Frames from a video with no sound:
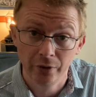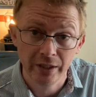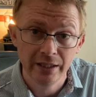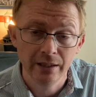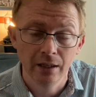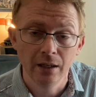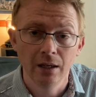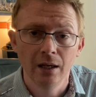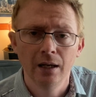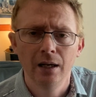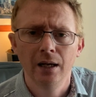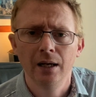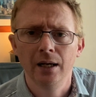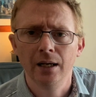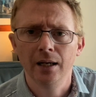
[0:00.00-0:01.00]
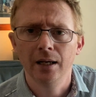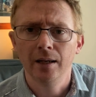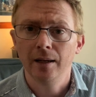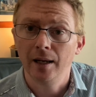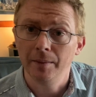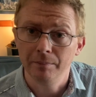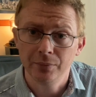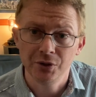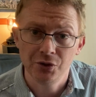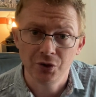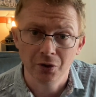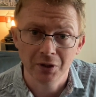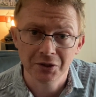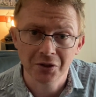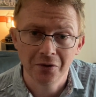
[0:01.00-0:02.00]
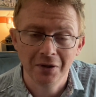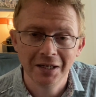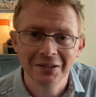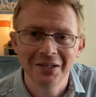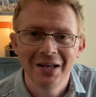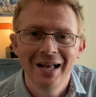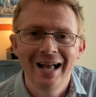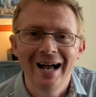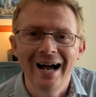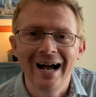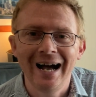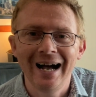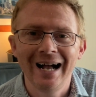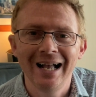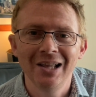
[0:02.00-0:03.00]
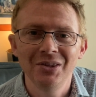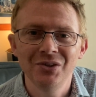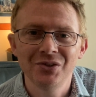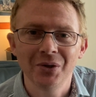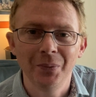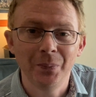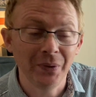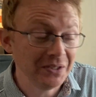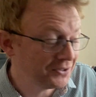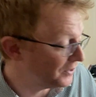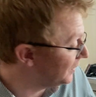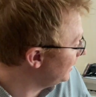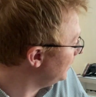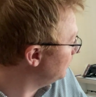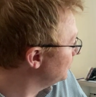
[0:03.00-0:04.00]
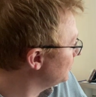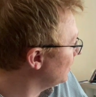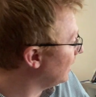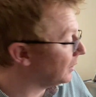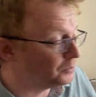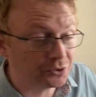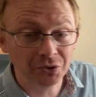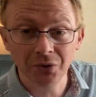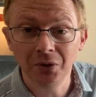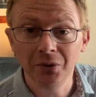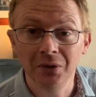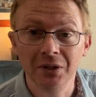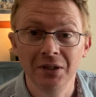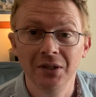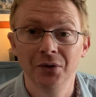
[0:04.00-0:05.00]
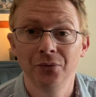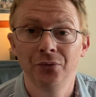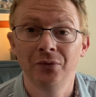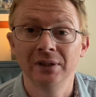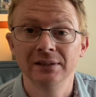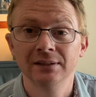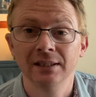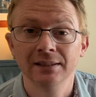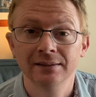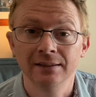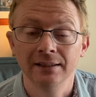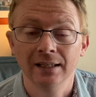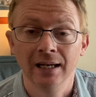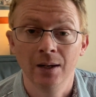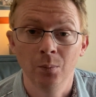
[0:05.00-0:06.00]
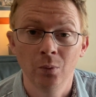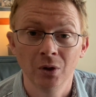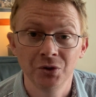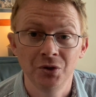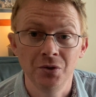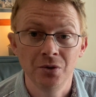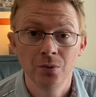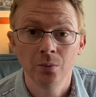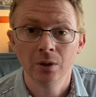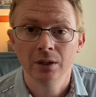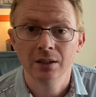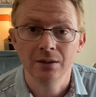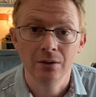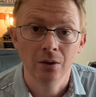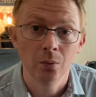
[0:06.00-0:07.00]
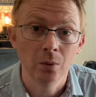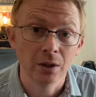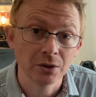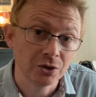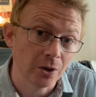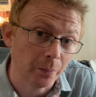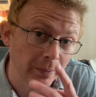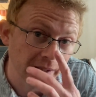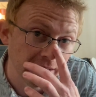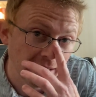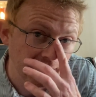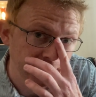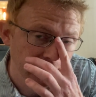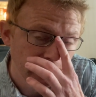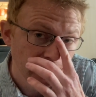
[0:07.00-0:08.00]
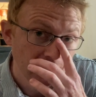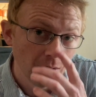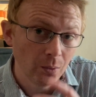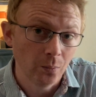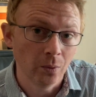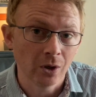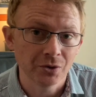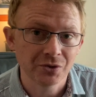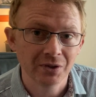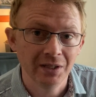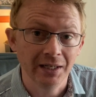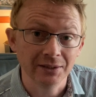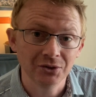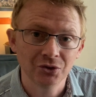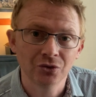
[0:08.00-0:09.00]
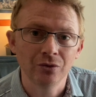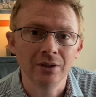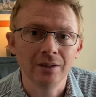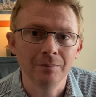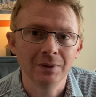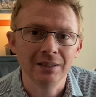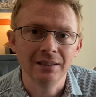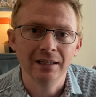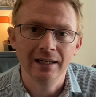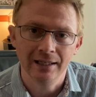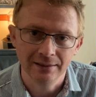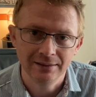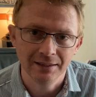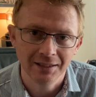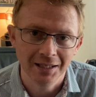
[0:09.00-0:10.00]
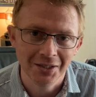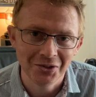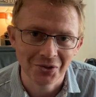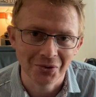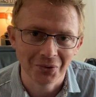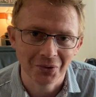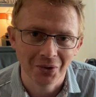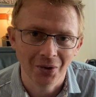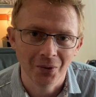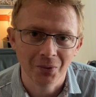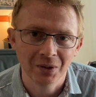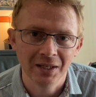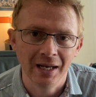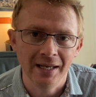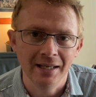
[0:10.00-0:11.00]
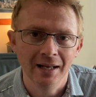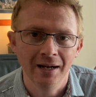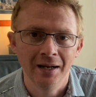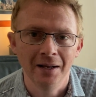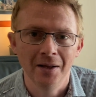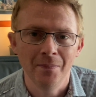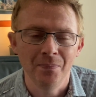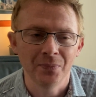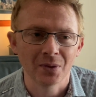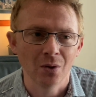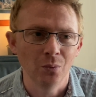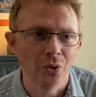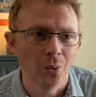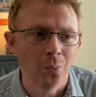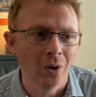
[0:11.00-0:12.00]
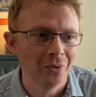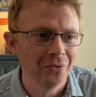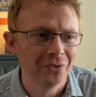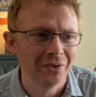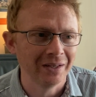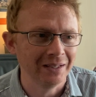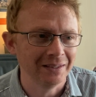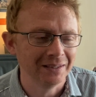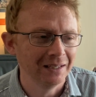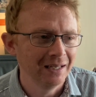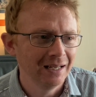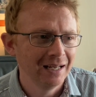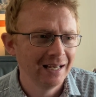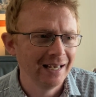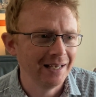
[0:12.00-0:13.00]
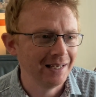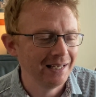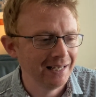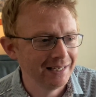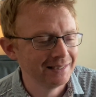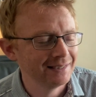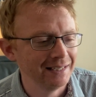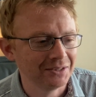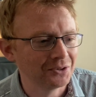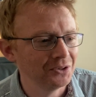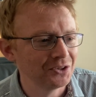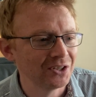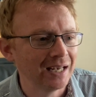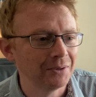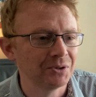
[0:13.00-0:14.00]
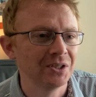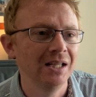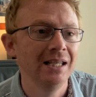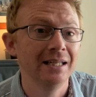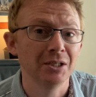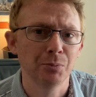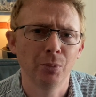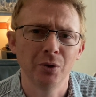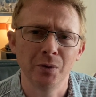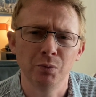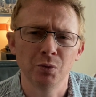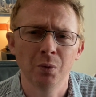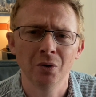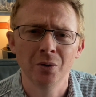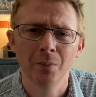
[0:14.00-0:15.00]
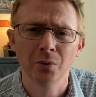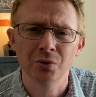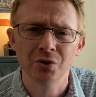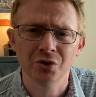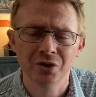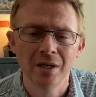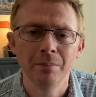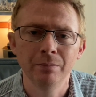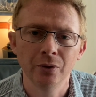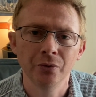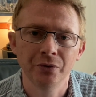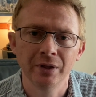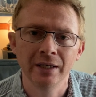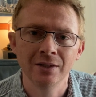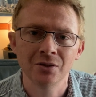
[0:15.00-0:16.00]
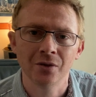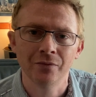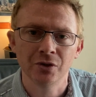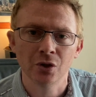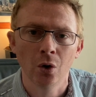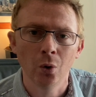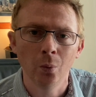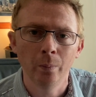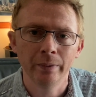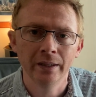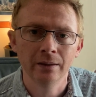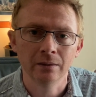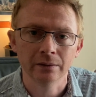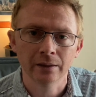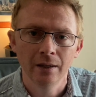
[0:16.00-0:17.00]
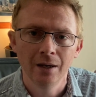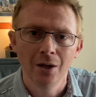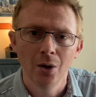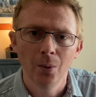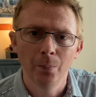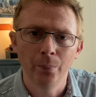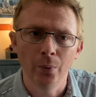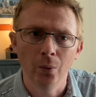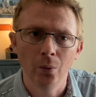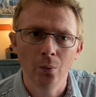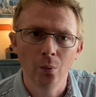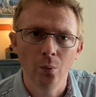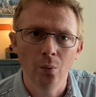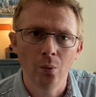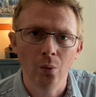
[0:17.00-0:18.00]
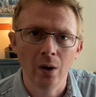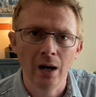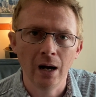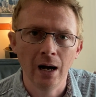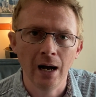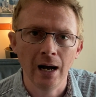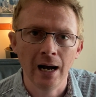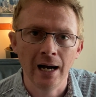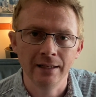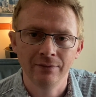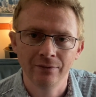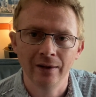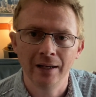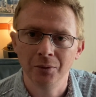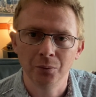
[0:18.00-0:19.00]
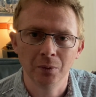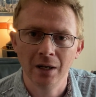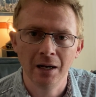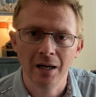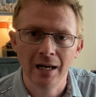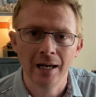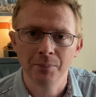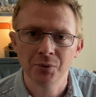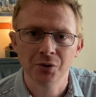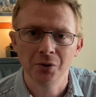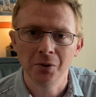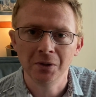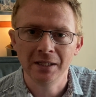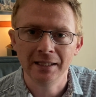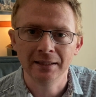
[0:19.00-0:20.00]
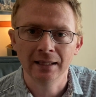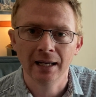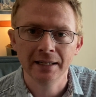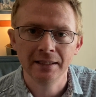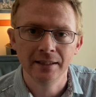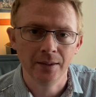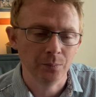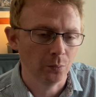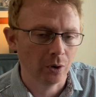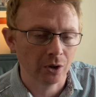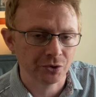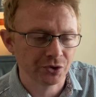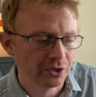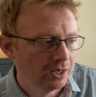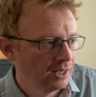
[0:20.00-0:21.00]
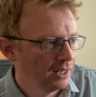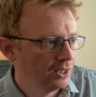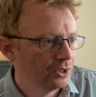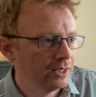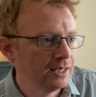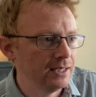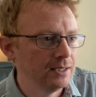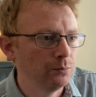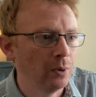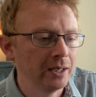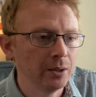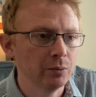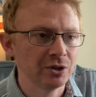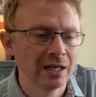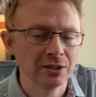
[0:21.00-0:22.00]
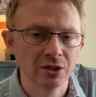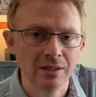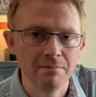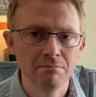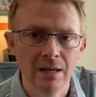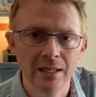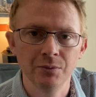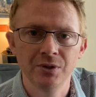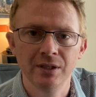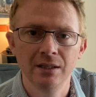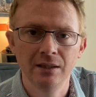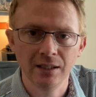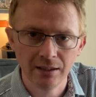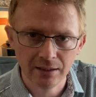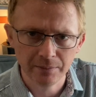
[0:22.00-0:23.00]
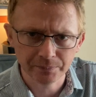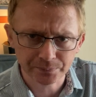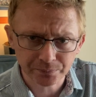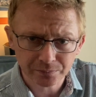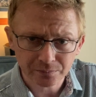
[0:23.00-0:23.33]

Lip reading: free. I'm pretty sure that's correct. And Peter, it was absolutely fantastic, and watching you work in your workshop again was extremely educational. Okay, the one thing, it's going to sound silly this, but it was one of the most simple things of his whole build, but I found absolutely enlightening was when he was actually mounting the